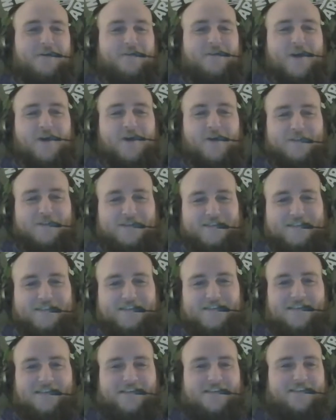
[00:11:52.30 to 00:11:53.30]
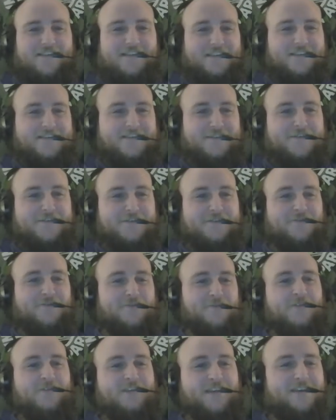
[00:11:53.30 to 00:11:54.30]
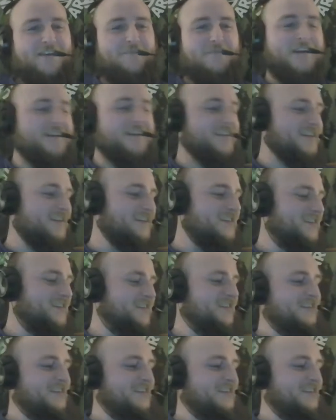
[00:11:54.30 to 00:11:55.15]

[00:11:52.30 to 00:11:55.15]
oh no, this is the Super League meeting.